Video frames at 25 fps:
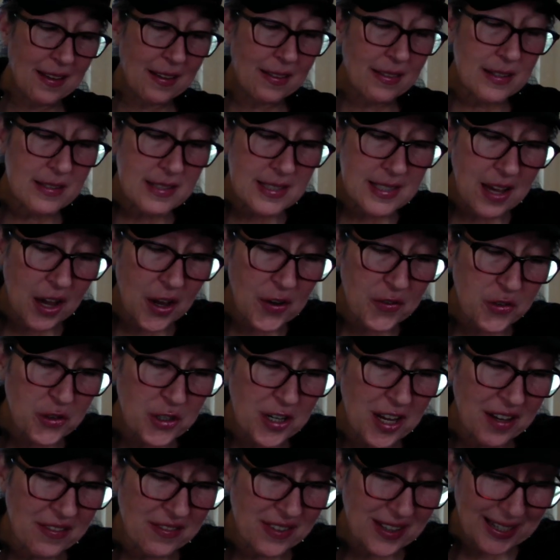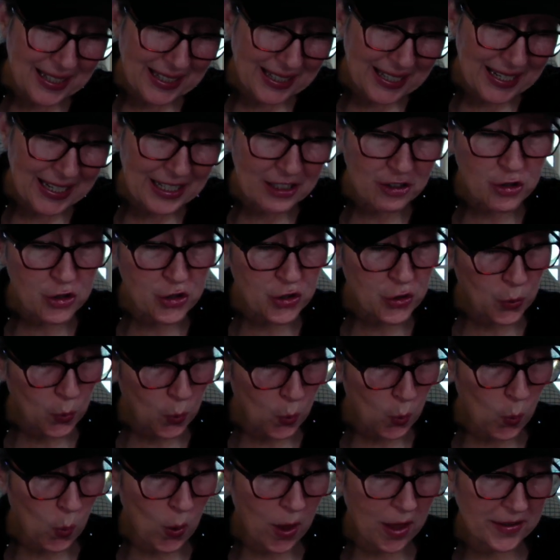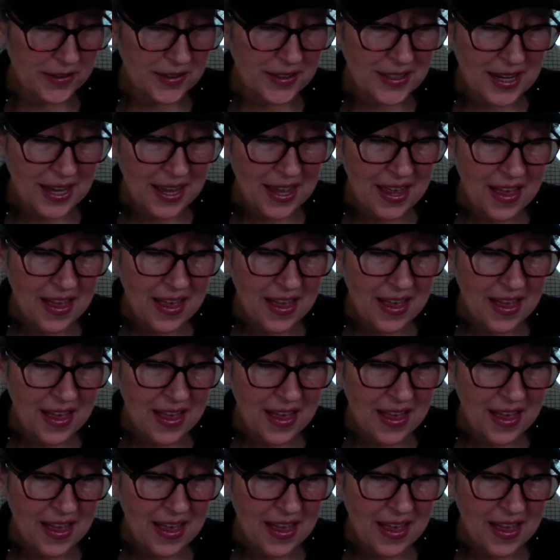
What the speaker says: The sovereign of Lachish, one.